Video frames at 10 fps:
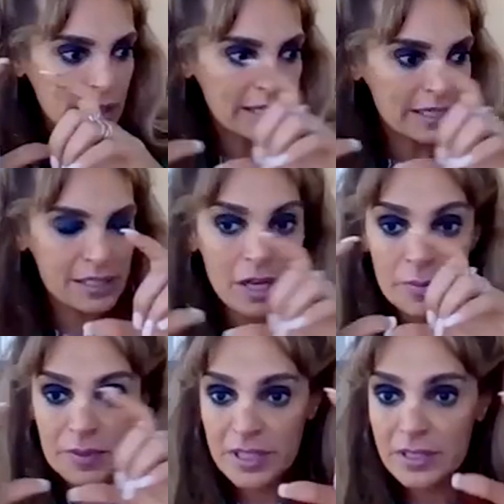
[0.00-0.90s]
like
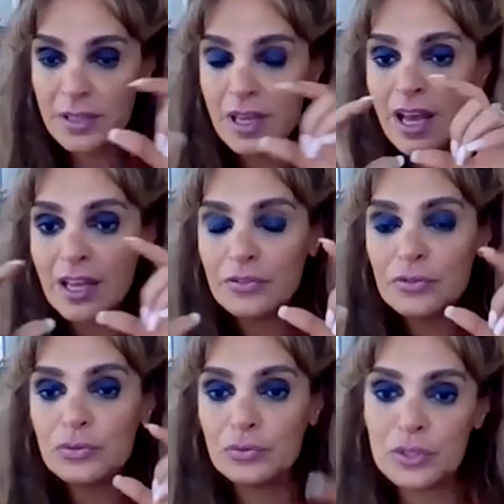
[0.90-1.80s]
synopsis,
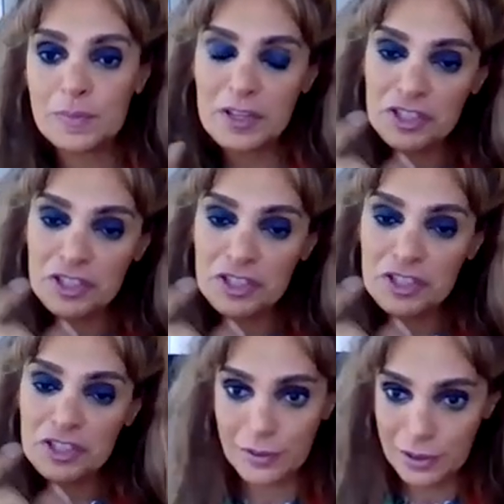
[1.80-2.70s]

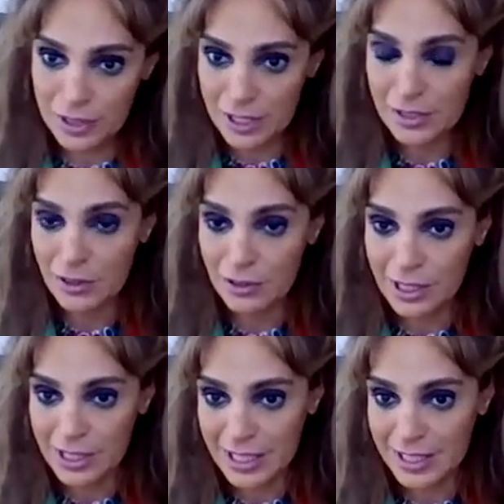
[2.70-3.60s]
especially for the
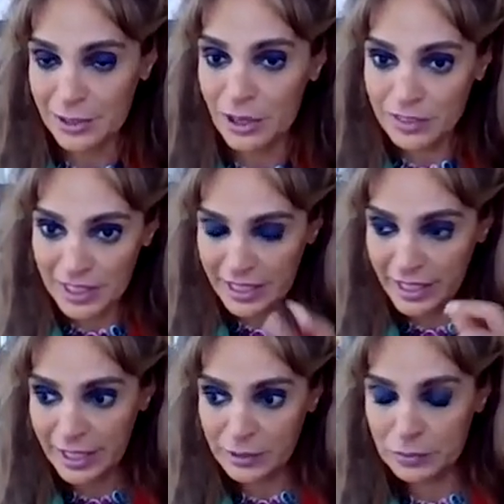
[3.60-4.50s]
song, instead of
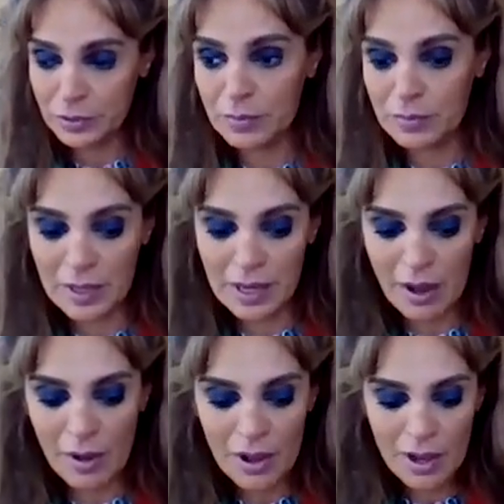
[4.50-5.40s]
taking it from
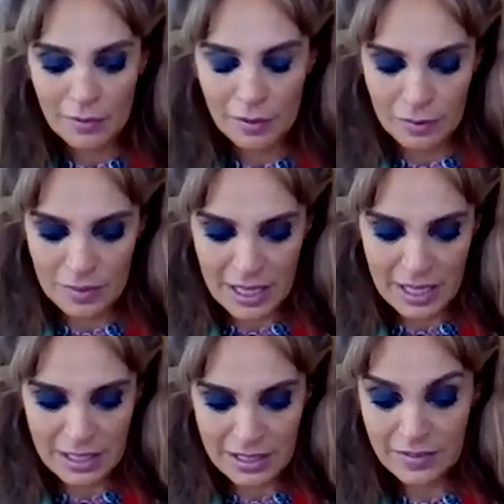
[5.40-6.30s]

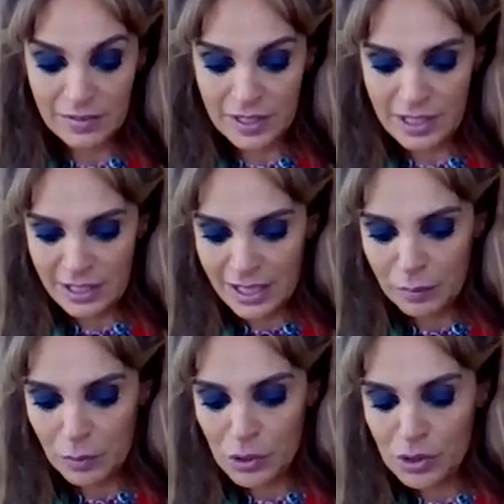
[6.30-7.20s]
the TV
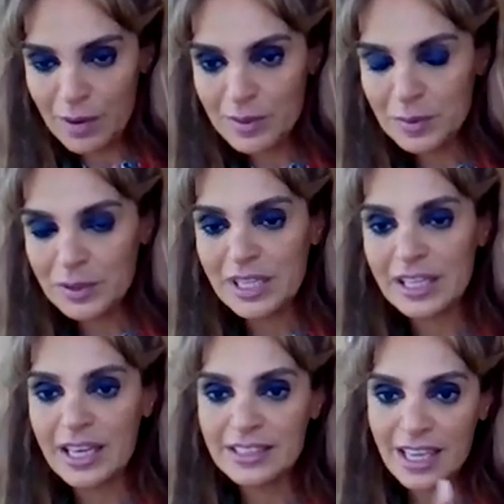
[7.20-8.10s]
programs, yeah. Because
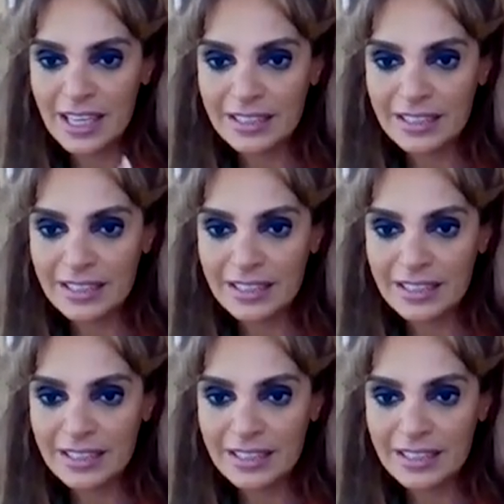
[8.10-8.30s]
I like the